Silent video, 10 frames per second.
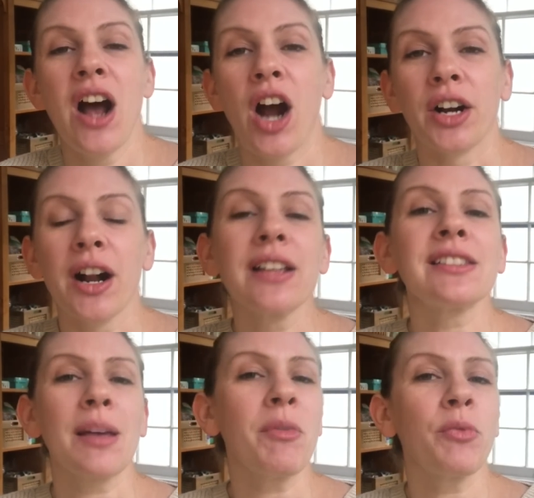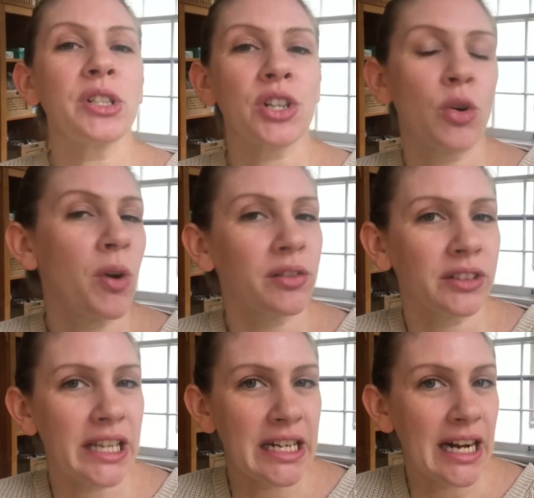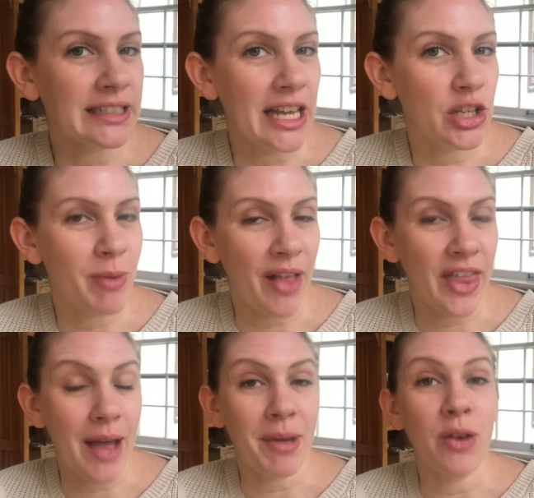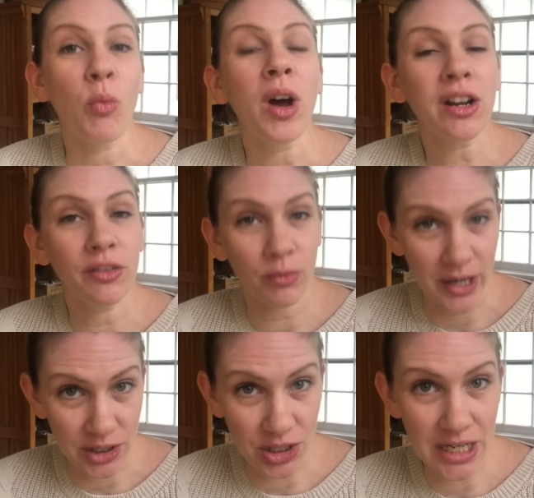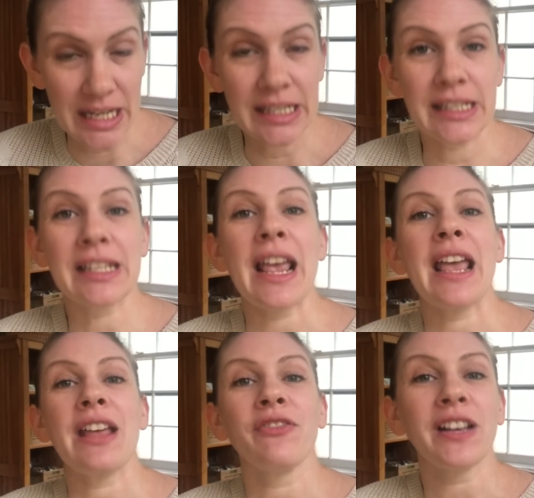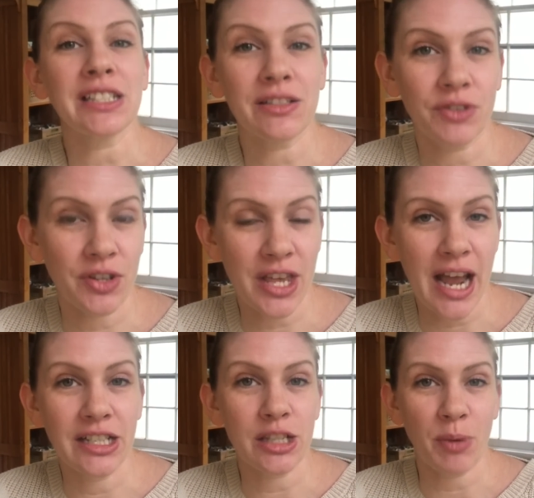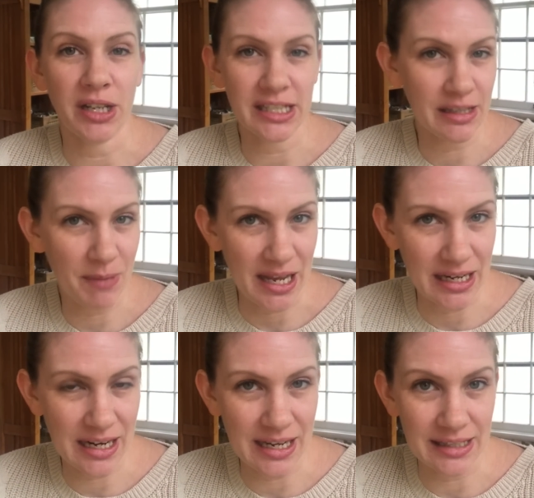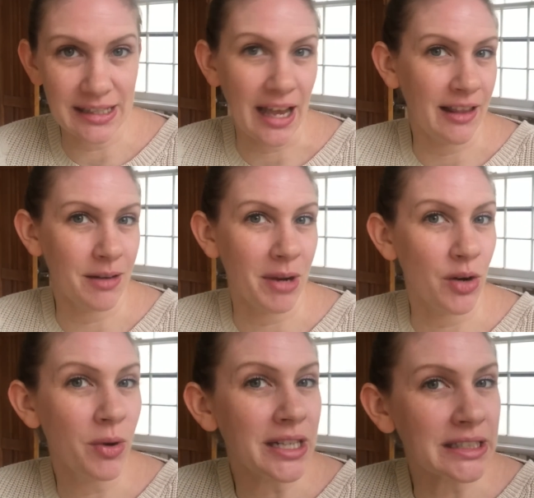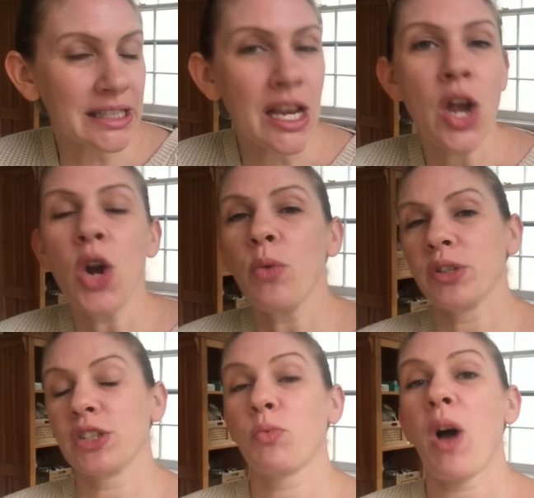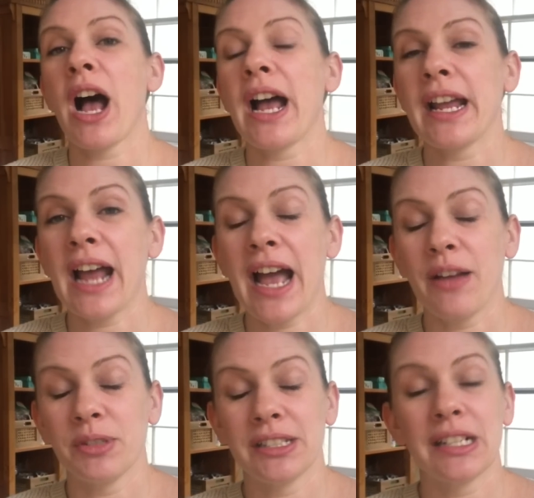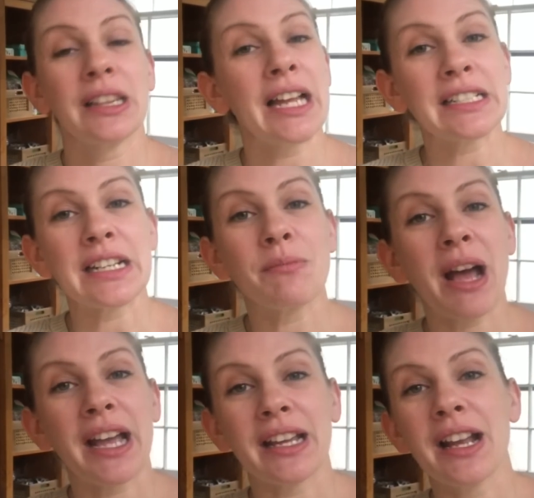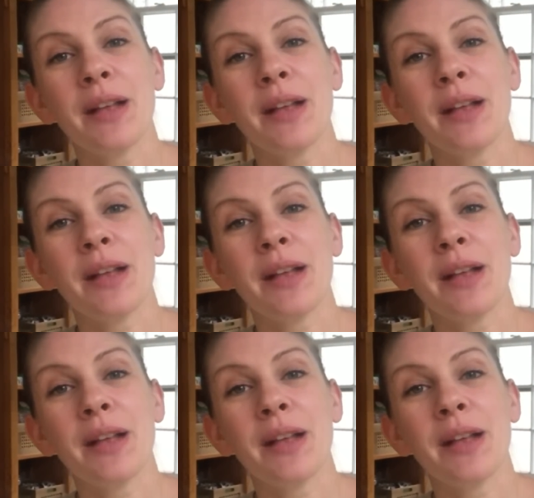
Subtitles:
are, some of which are quilt related, I'll tell you about them, and one of which is a festival that I just participated in selling my quilts, which is why I was neglecting my